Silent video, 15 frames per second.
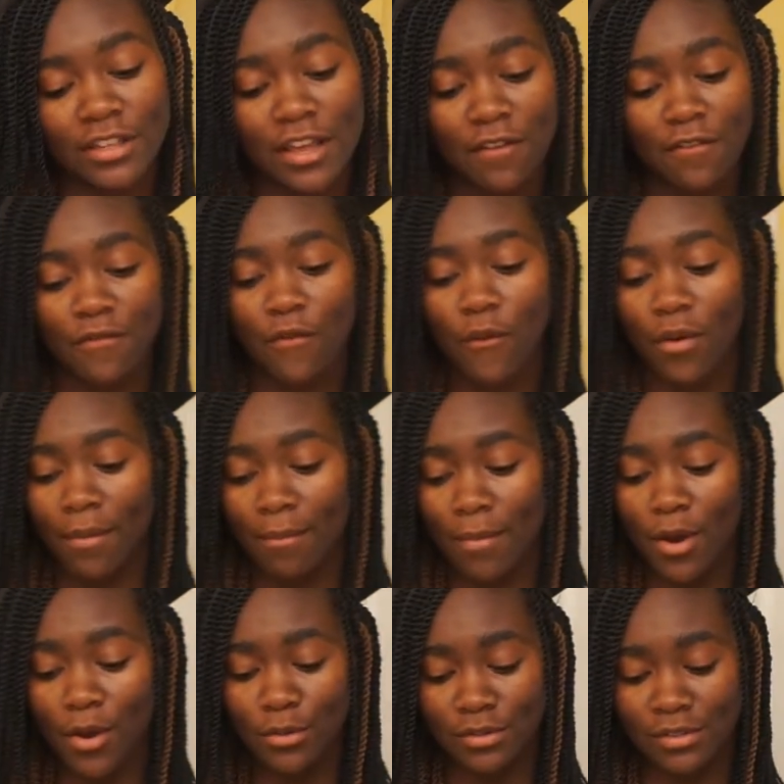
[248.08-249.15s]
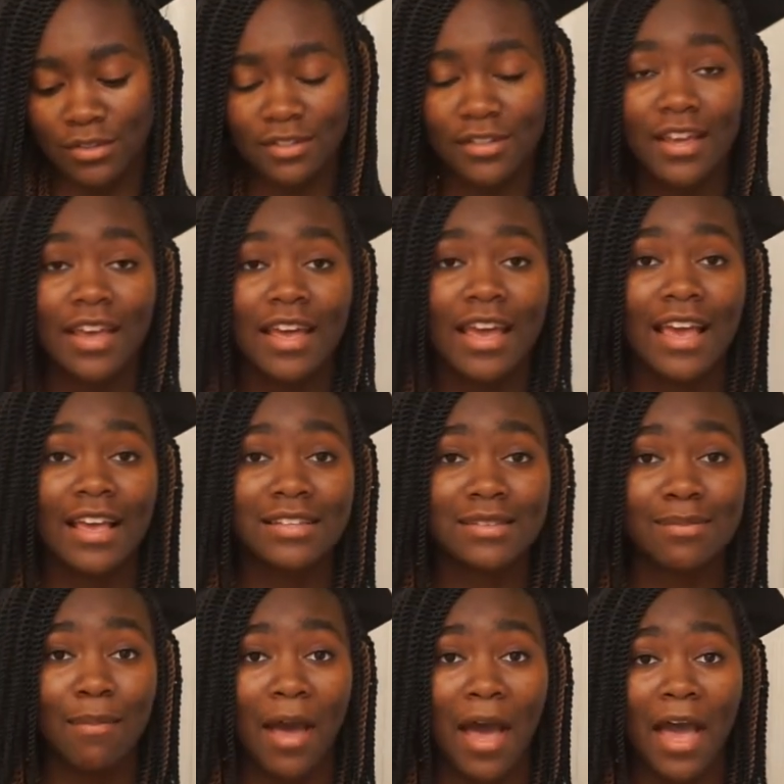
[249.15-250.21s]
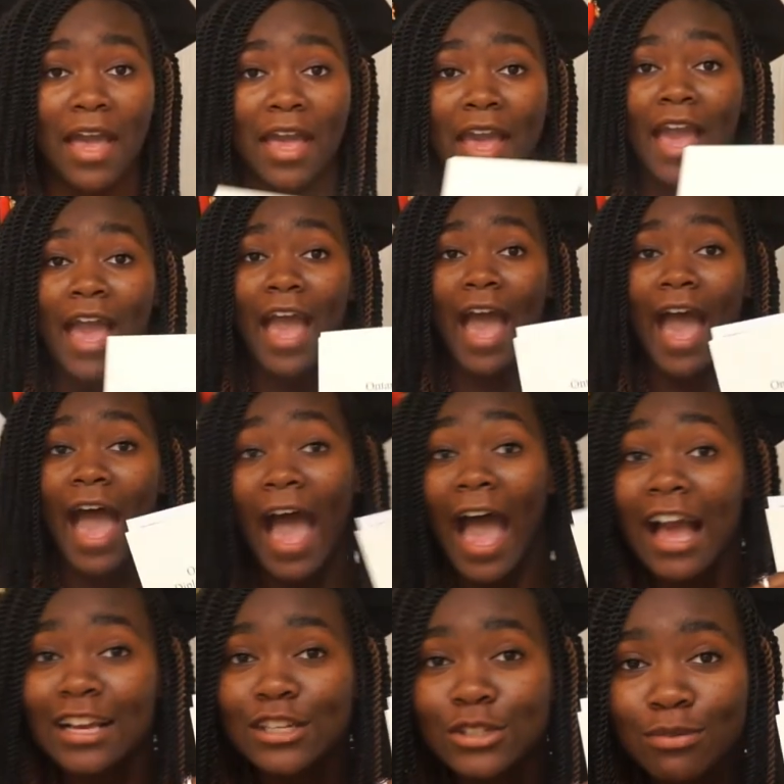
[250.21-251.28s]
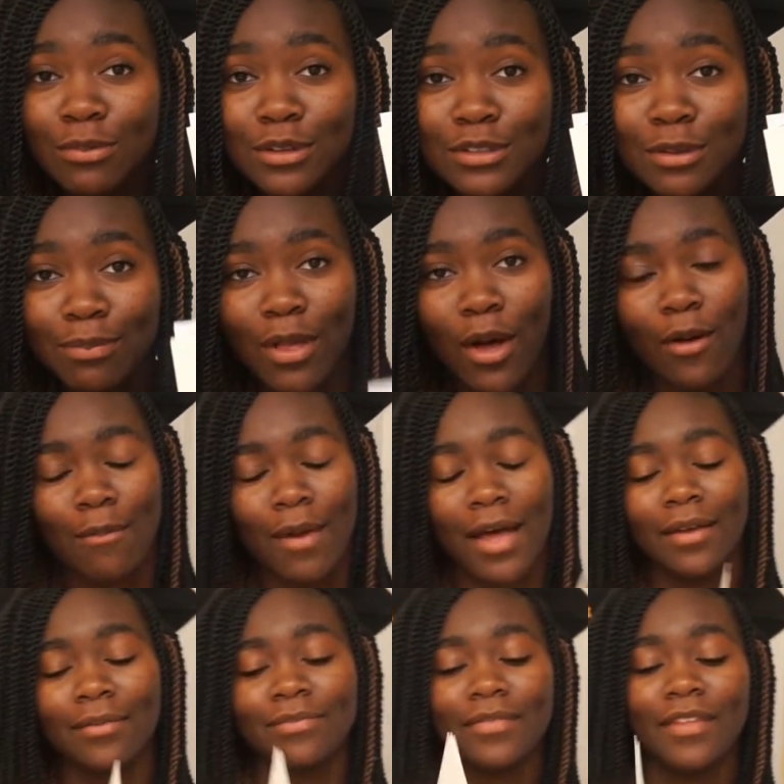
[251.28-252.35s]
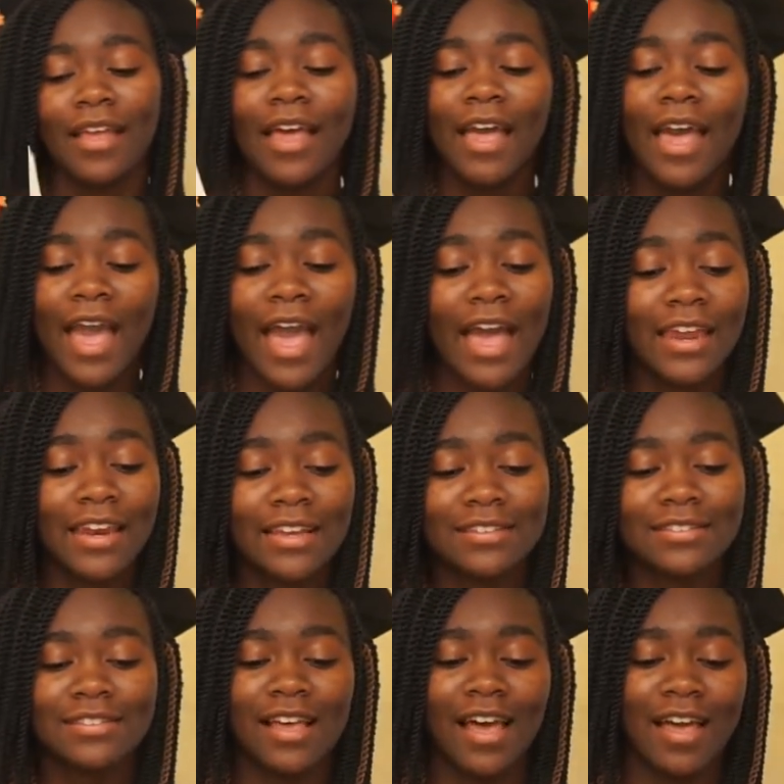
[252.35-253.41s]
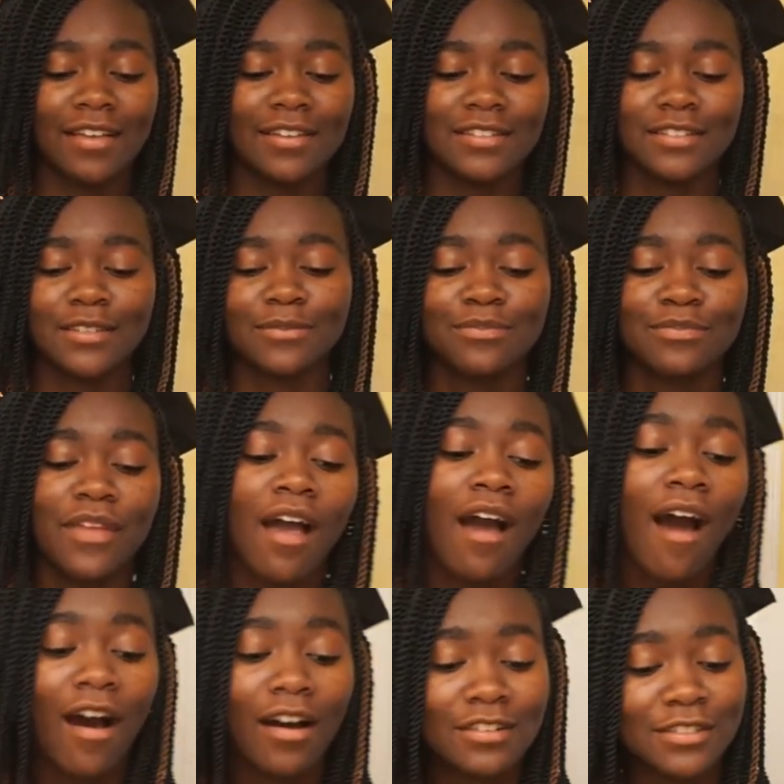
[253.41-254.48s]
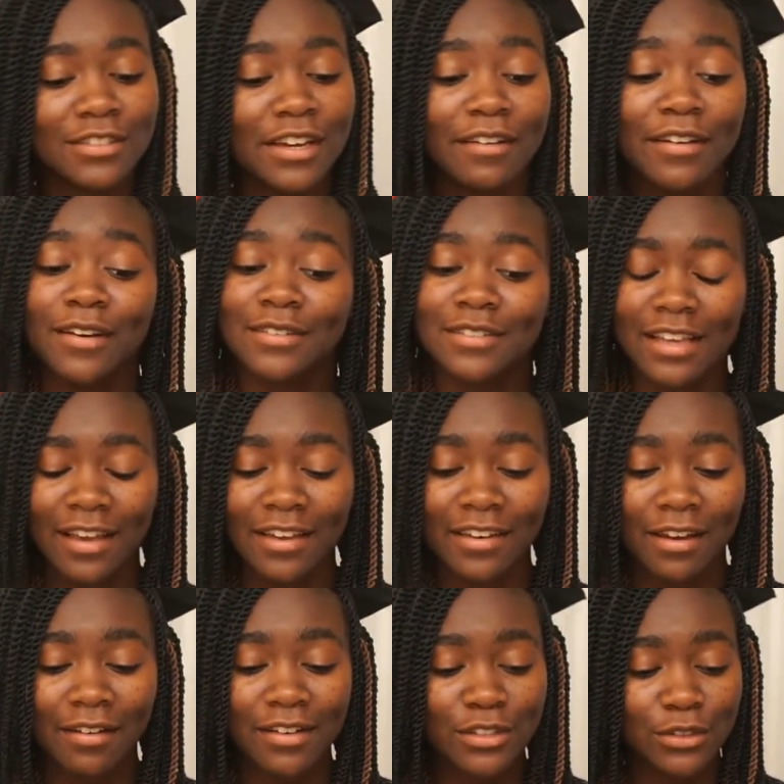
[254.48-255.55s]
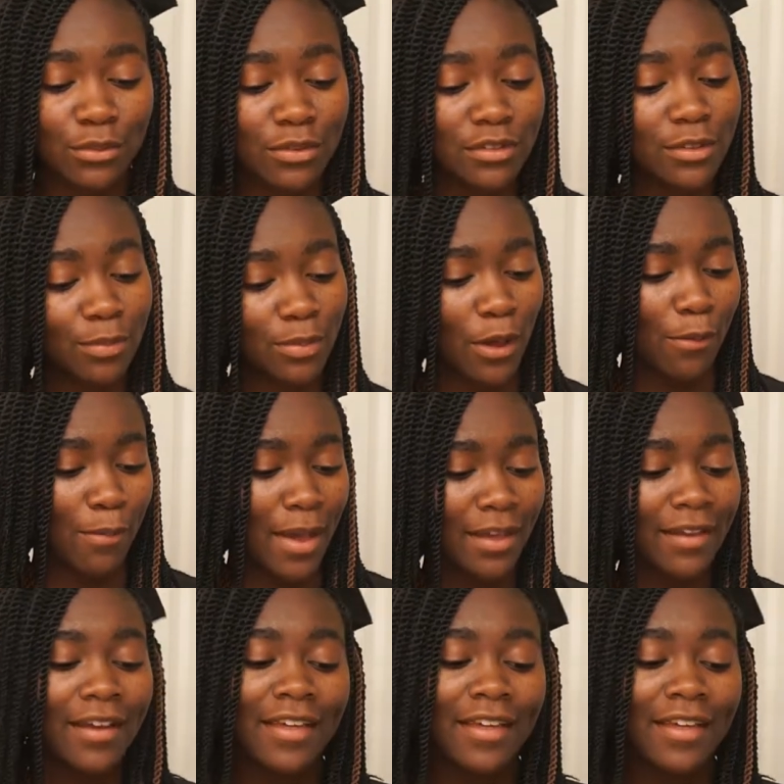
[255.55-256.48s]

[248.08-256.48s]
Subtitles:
and foremost is my actual diploma, and it says, Ontario Secondary School Diploma.